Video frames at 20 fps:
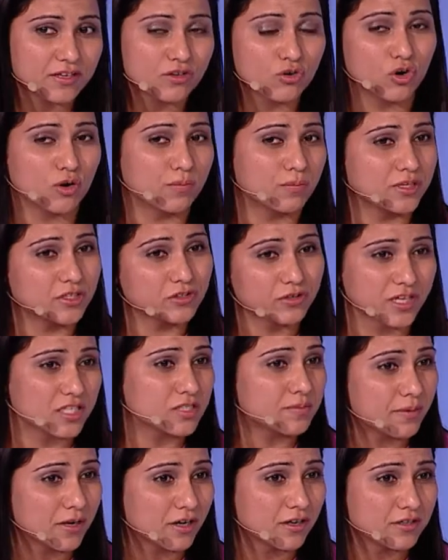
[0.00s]
corporate
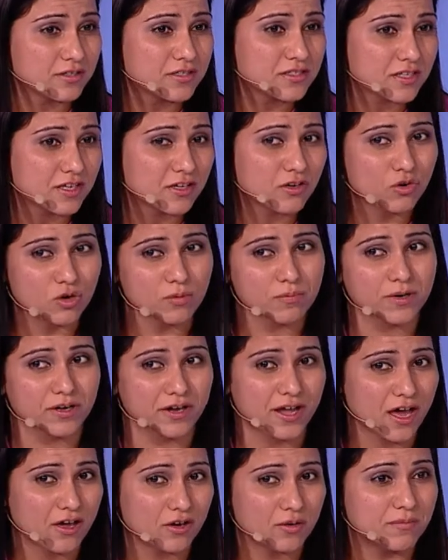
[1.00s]
transparency, corporate
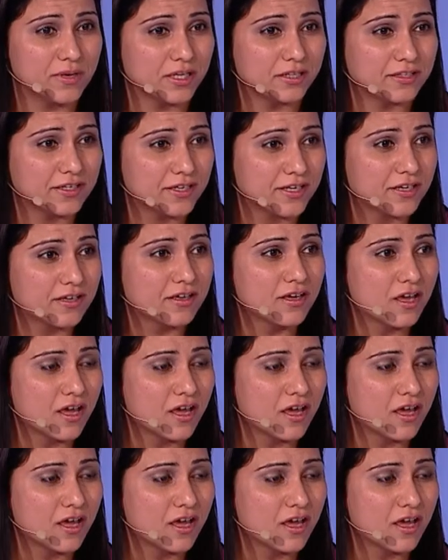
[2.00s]
accountability.